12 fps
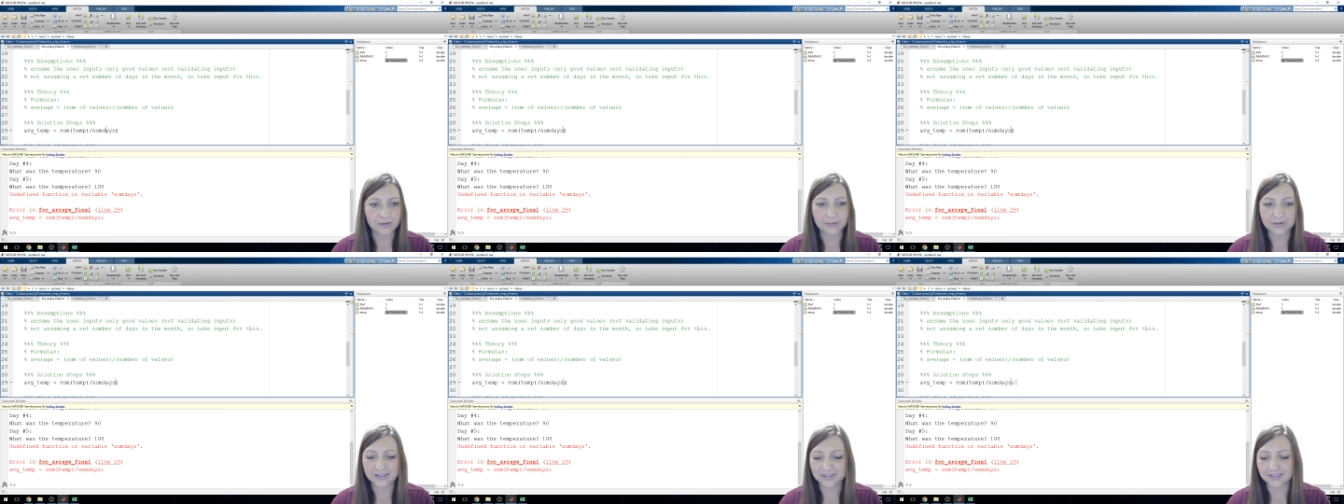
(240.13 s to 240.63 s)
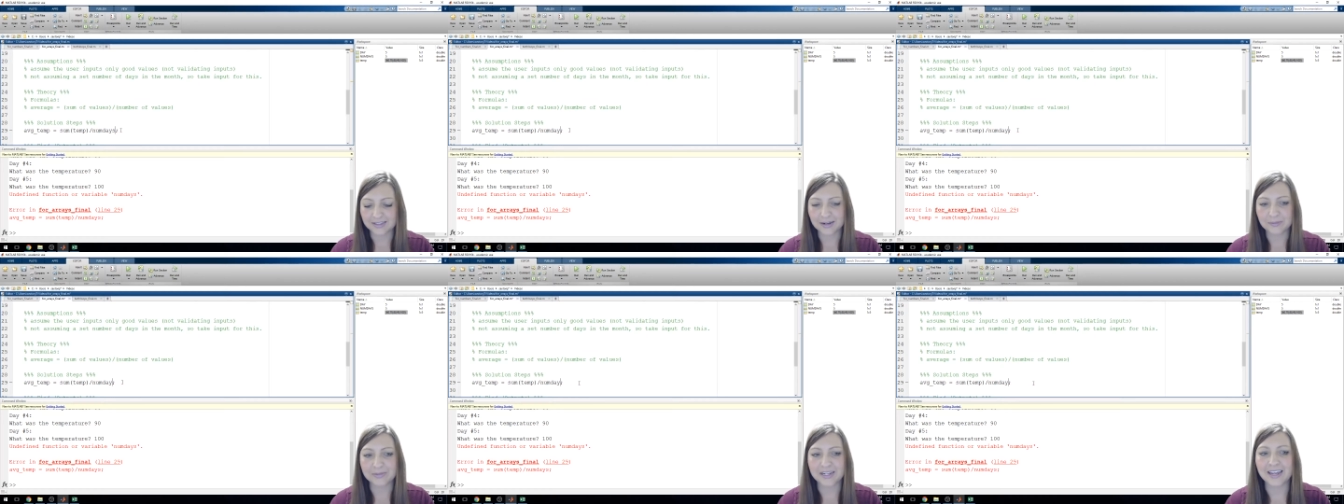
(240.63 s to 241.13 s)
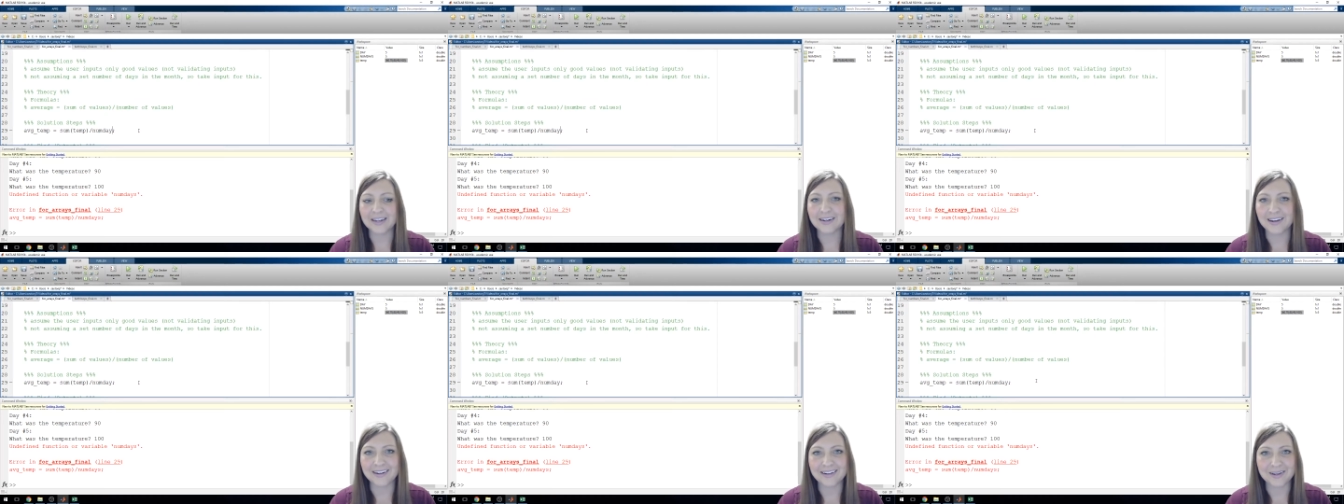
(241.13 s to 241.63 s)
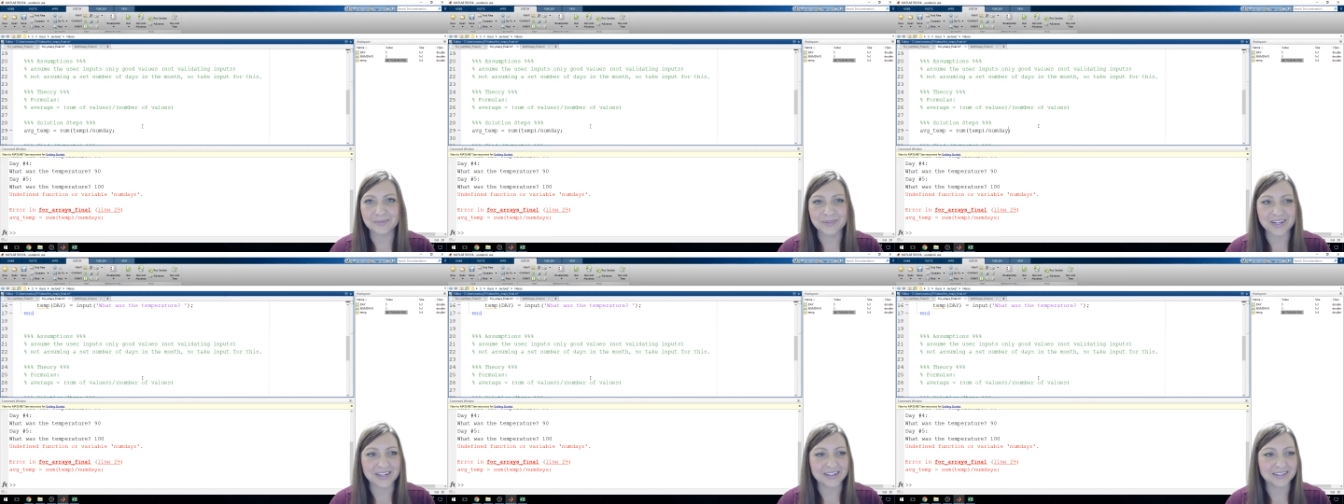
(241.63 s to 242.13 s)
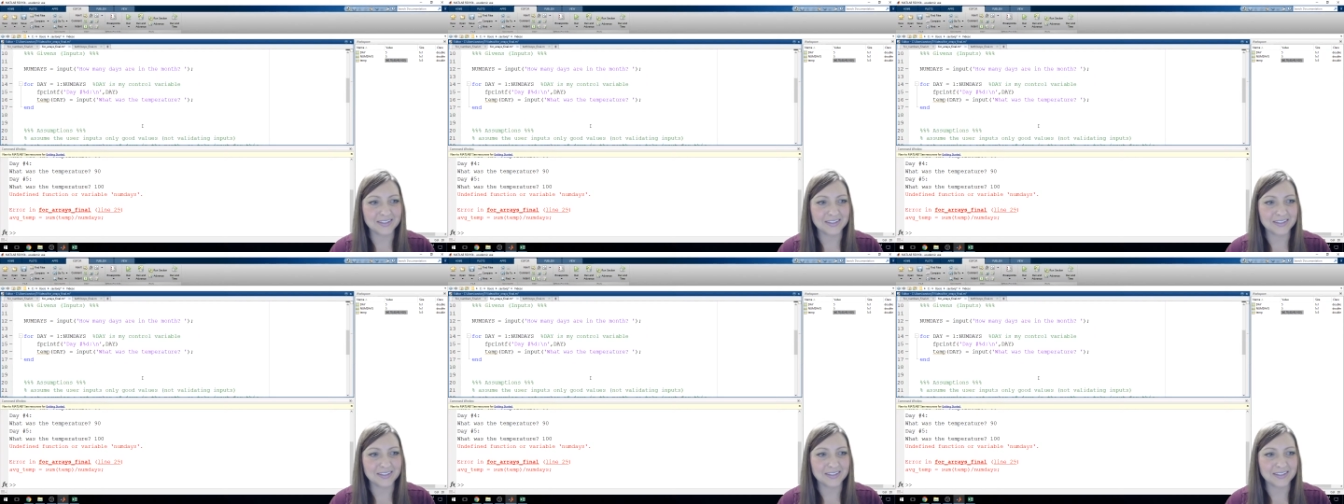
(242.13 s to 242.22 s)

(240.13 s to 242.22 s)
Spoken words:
because it's num day, not num days.